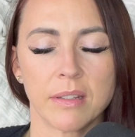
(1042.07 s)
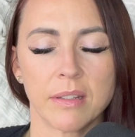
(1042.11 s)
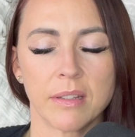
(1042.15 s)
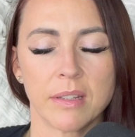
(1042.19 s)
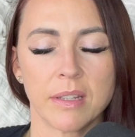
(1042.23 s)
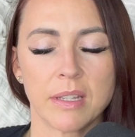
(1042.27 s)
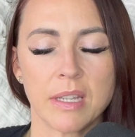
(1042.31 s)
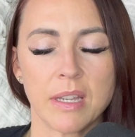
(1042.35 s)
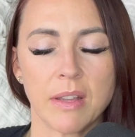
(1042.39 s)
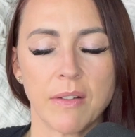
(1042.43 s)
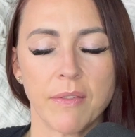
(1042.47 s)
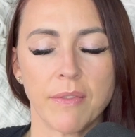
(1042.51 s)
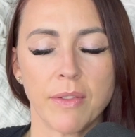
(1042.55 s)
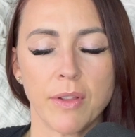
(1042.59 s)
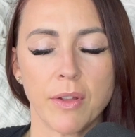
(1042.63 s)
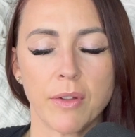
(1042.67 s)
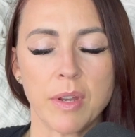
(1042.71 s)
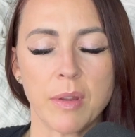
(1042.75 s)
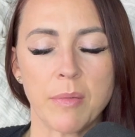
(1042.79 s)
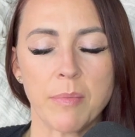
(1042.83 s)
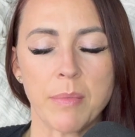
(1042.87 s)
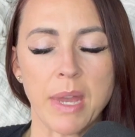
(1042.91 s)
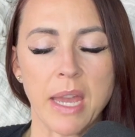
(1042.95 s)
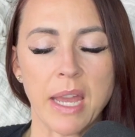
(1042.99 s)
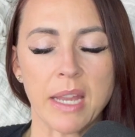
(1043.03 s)
Now
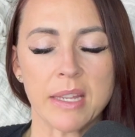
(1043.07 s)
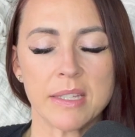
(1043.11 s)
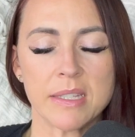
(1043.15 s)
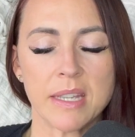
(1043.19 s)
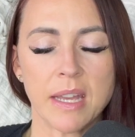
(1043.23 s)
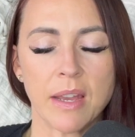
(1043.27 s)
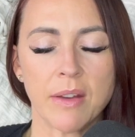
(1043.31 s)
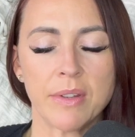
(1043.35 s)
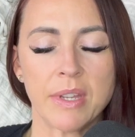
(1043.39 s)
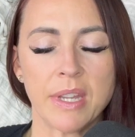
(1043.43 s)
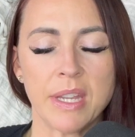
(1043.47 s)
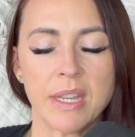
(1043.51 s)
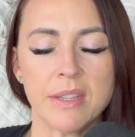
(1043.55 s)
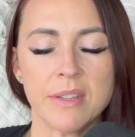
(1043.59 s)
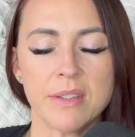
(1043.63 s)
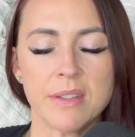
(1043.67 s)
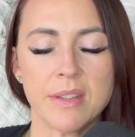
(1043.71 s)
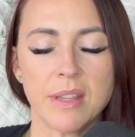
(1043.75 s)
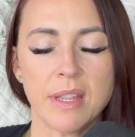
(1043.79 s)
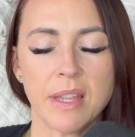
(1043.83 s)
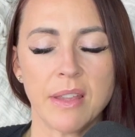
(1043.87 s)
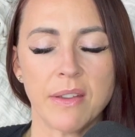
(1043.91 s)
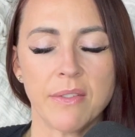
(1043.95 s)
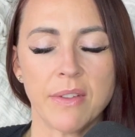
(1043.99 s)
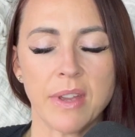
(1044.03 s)
floating back down into
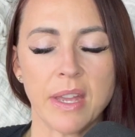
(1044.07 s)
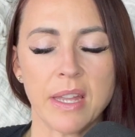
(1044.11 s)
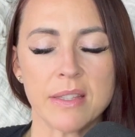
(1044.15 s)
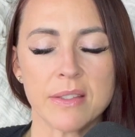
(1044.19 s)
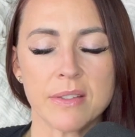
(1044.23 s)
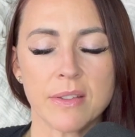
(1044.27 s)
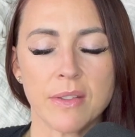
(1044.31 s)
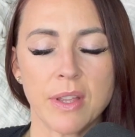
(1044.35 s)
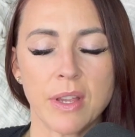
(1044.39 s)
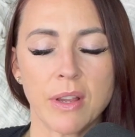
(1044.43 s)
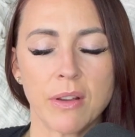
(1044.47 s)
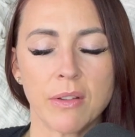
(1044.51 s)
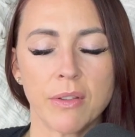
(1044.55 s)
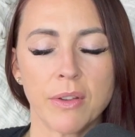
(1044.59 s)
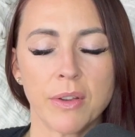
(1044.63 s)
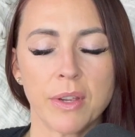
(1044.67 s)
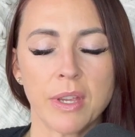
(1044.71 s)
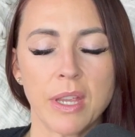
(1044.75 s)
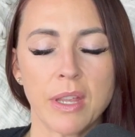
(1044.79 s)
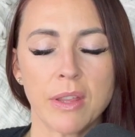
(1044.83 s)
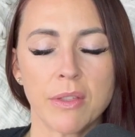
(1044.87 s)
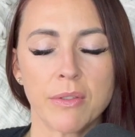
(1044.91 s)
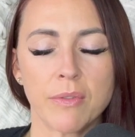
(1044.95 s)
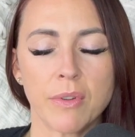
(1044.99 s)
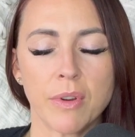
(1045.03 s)
the event so that you're
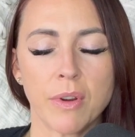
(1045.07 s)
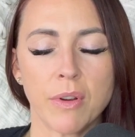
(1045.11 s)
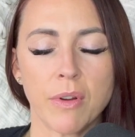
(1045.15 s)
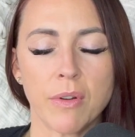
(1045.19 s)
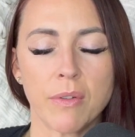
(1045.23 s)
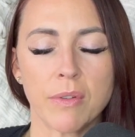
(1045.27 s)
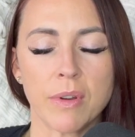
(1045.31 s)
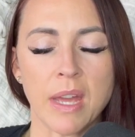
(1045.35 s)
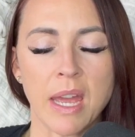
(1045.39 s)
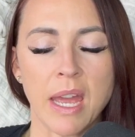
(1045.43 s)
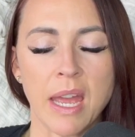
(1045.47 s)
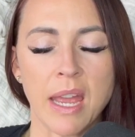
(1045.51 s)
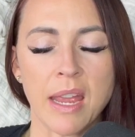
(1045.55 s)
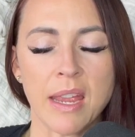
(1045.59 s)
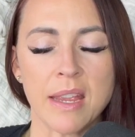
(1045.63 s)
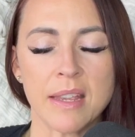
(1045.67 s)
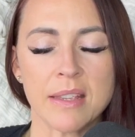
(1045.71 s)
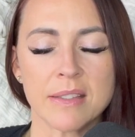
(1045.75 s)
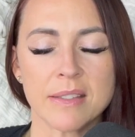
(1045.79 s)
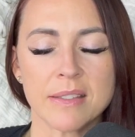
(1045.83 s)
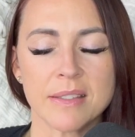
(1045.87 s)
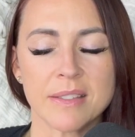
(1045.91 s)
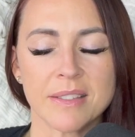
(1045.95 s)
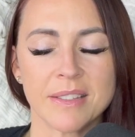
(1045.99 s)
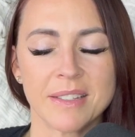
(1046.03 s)
looking through your own
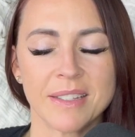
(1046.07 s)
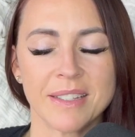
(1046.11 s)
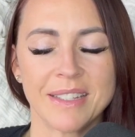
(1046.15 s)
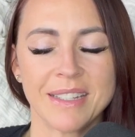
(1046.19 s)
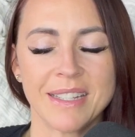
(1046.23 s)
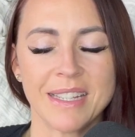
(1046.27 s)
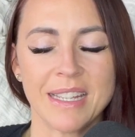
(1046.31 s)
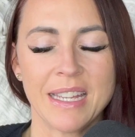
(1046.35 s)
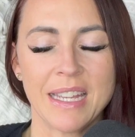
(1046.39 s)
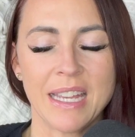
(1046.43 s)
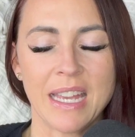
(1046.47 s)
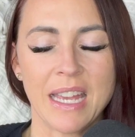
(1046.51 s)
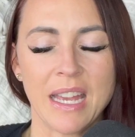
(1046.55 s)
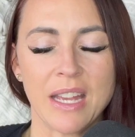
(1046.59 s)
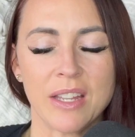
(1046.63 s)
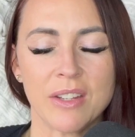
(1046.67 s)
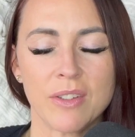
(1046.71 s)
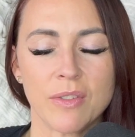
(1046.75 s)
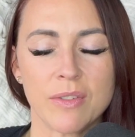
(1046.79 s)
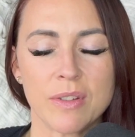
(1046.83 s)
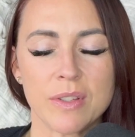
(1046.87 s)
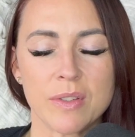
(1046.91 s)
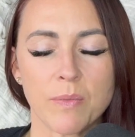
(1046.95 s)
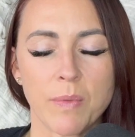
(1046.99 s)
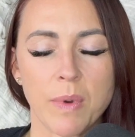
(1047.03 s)
eyes. And
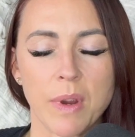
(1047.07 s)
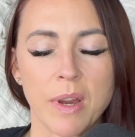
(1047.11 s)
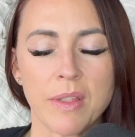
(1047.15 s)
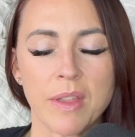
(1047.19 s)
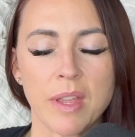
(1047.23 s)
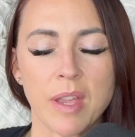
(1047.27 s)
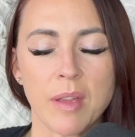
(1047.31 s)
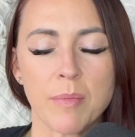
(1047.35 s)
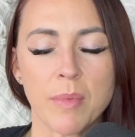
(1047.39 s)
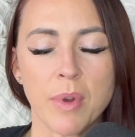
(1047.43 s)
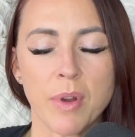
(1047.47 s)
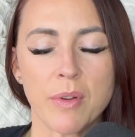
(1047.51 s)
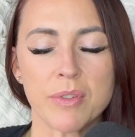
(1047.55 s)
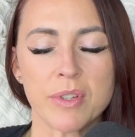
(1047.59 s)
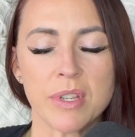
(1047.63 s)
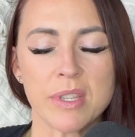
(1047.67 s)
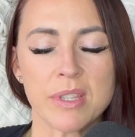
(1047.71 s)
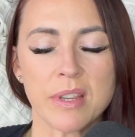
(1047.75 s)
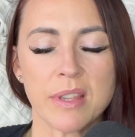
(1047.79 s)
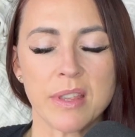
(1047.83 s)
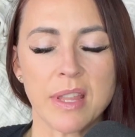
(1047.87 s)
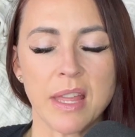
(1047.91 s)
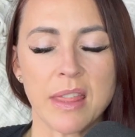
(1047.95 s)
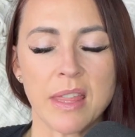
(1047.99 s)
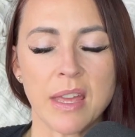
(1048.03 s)
notice, where are the
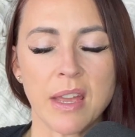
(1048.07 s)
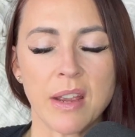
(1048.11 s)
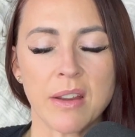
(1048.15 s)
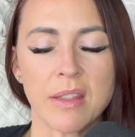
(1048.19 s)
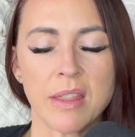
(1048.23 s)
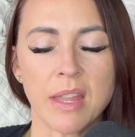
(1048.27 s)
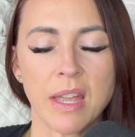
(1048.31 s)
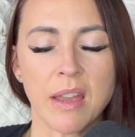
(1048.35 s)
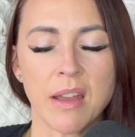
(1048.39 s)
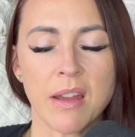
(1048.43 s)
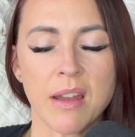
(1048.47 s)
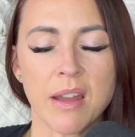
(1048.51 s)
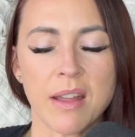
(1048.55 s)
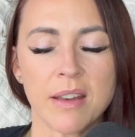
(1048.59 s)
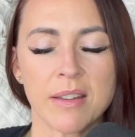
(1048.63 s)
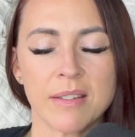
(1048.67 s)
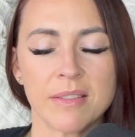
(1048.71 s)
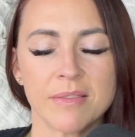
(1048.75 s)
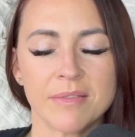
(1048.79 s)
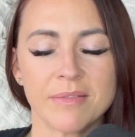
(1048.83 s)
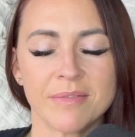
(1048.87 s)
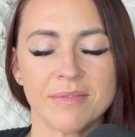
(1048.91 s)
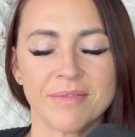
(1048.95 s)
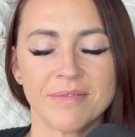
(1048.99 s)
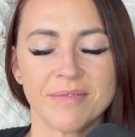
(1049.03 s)
emotions? Are they there? Are they
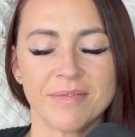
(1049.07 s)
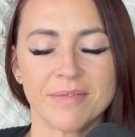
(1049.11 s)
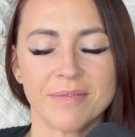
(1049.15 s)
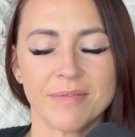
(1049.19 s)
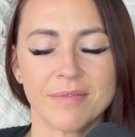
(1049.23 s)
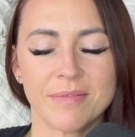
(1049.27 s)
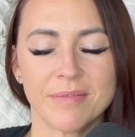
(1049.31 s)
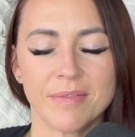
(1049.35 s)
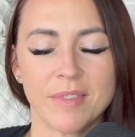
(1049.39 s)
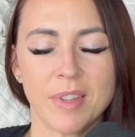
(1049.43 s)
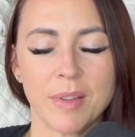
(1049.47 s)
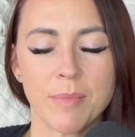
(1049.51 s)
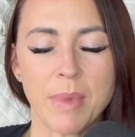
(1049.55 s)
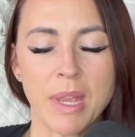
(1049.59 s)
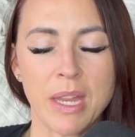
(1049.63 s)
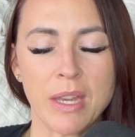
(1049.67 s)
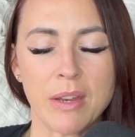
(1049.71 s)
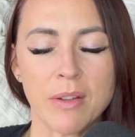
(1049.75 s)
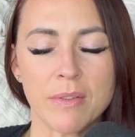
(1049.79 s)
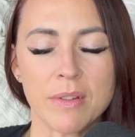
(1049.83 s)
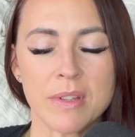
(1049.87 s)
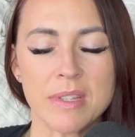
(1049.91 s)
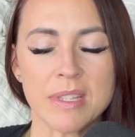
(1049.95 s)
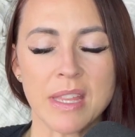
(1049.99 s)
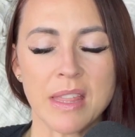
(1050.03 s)
gone? You may
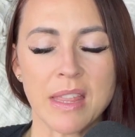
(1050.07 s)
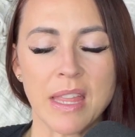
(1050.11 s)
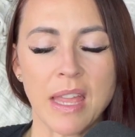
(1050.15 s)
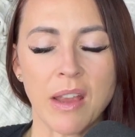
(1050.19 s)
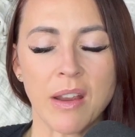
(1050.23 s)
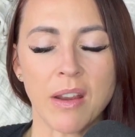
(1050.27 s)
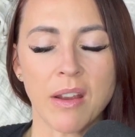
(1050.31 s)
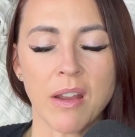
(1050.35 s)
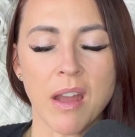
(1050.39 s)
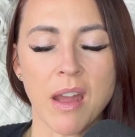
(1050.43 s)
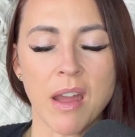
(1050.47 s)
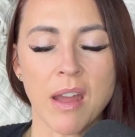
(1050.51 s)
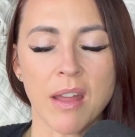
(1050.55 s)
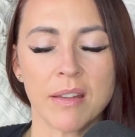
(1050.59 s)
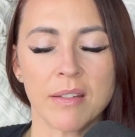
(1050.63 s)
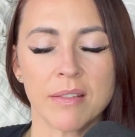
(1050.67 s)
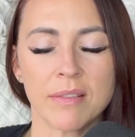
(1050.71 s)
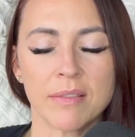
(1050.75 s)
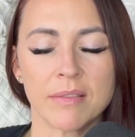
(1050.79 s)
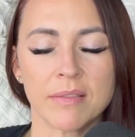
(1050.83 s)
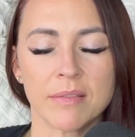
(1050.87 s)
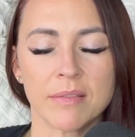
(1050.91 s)
notice that they are gone.